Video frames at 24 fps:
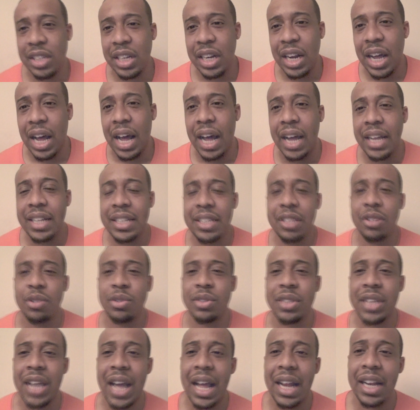an ideal
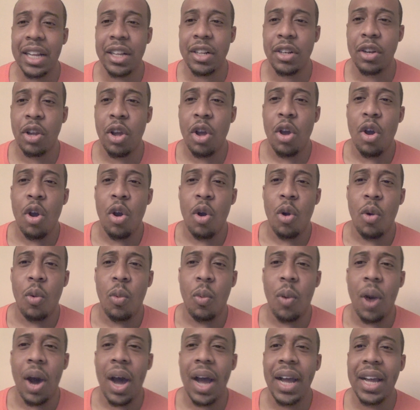talent,
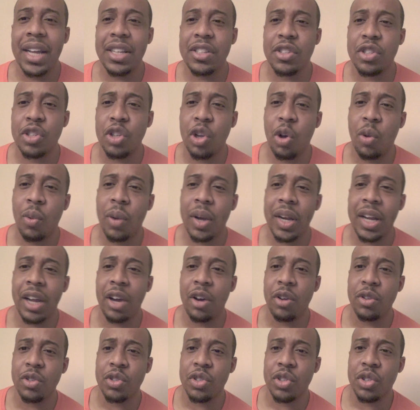why has no one
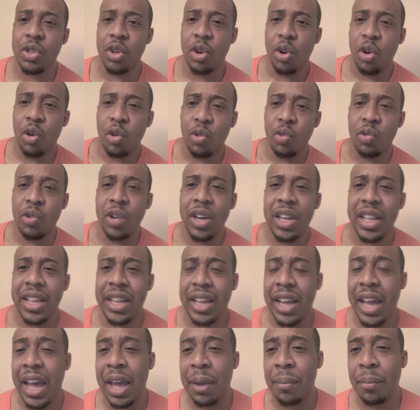else really
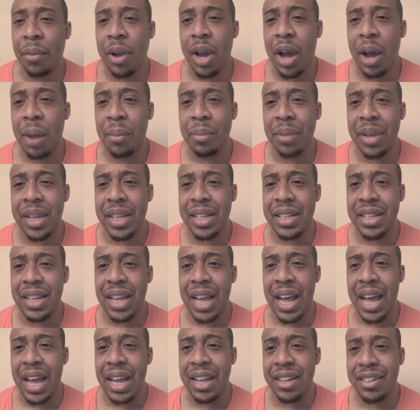came come in
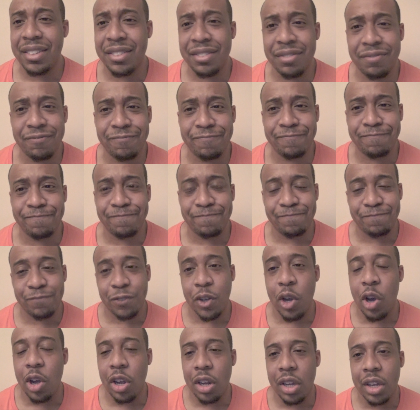and
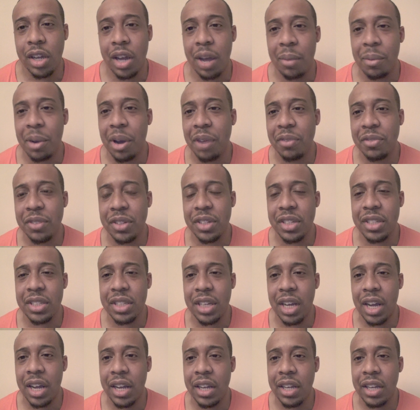got come after this
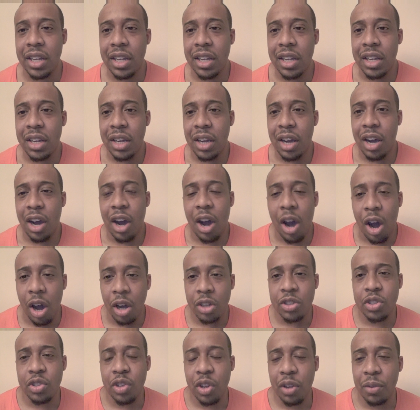guy?
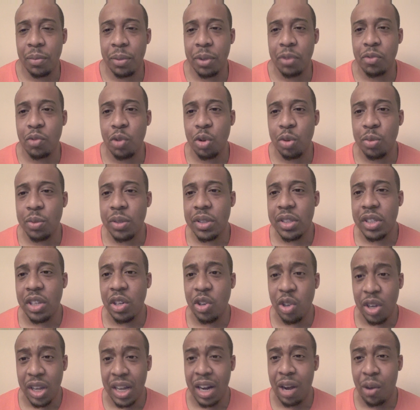Arsenal have been rumored to
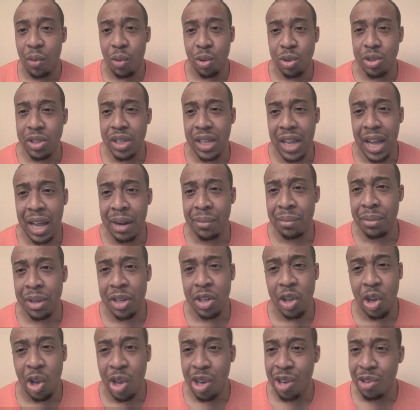looking at Walter
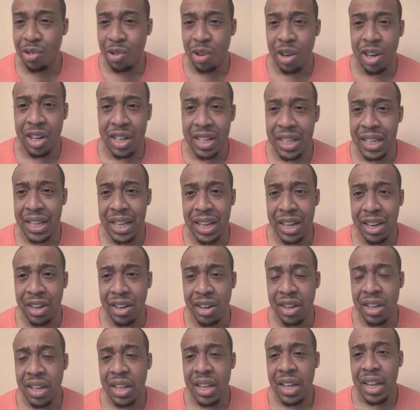Kannemann earlier on in the
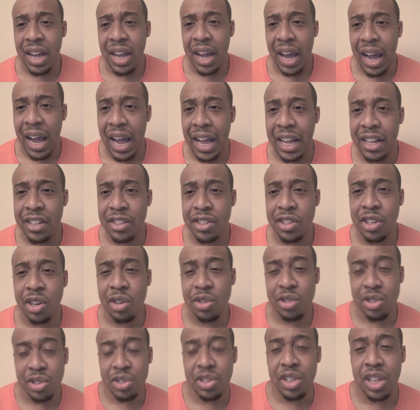year. And you
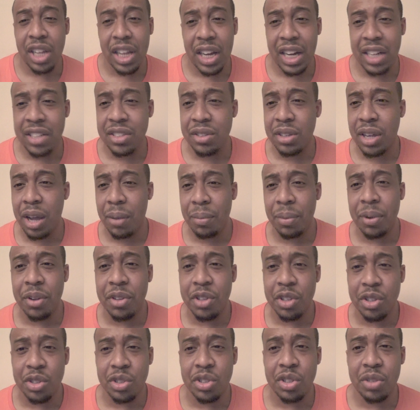know, just looking at a couple of
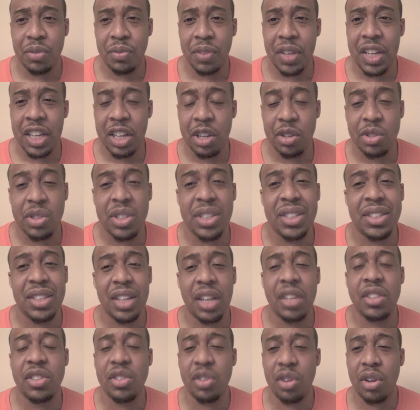YouTube videos, he
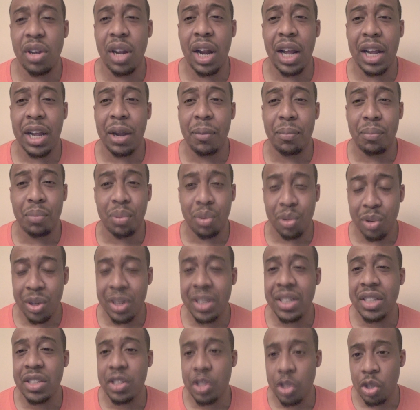does look like a
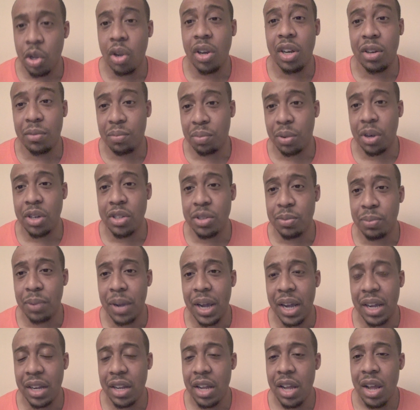pretty solid
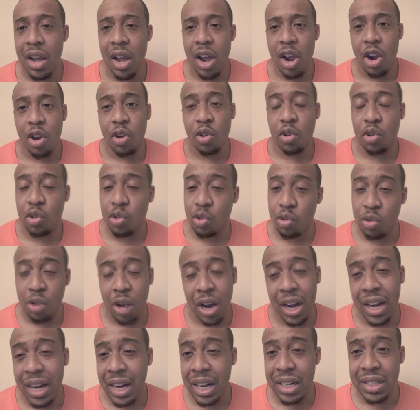prospect.
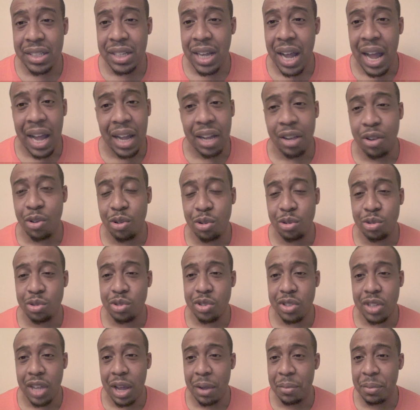Great at
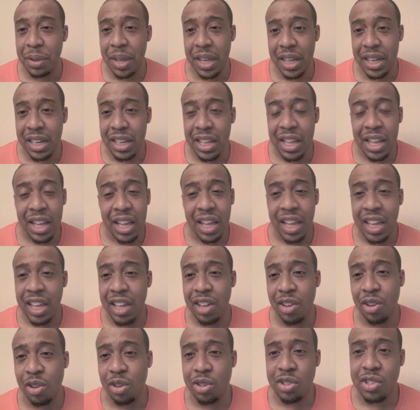tackles. I mean,
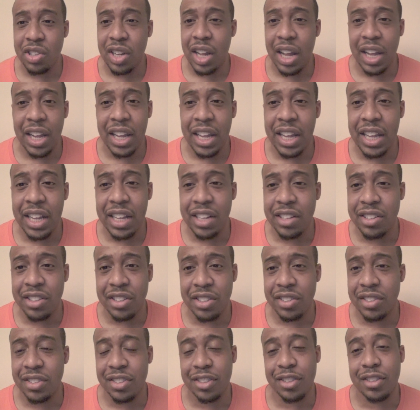he looks like he
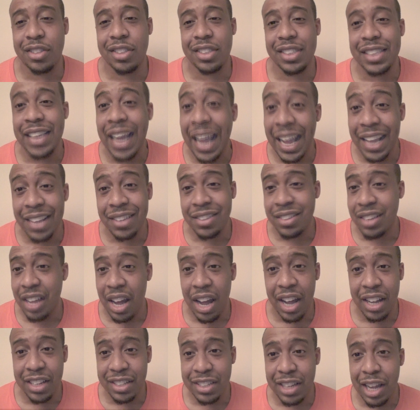just takes
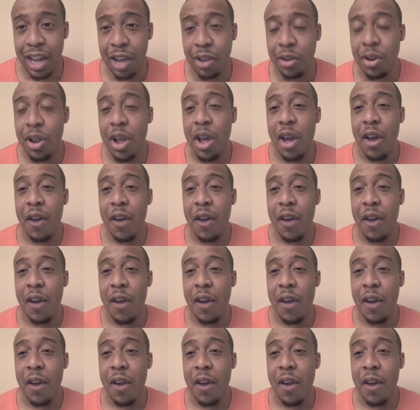guys out.